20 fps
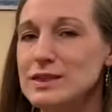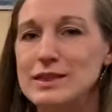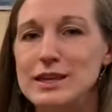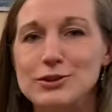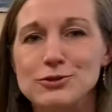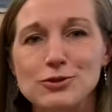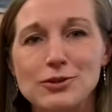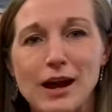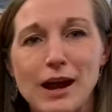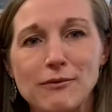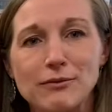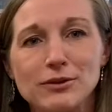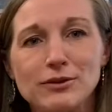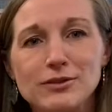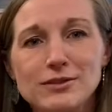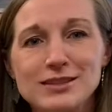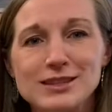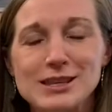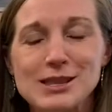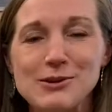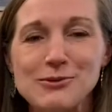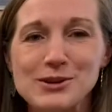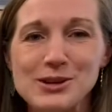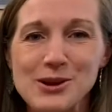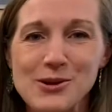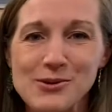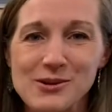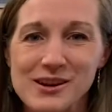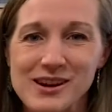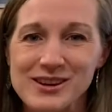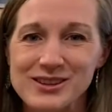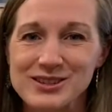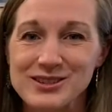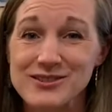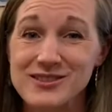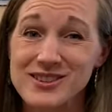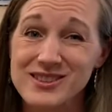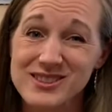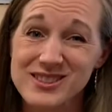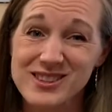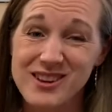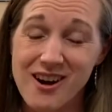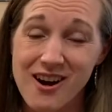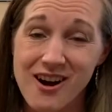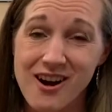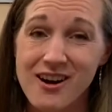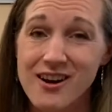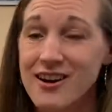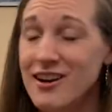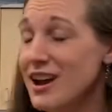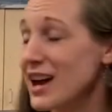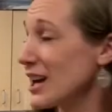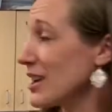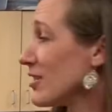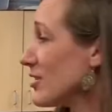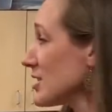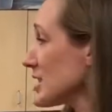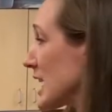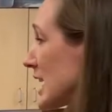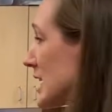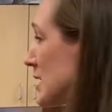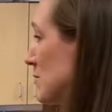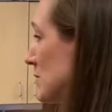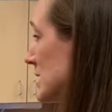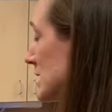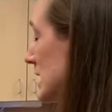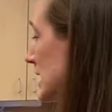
the travel so that we know where our students are at all times,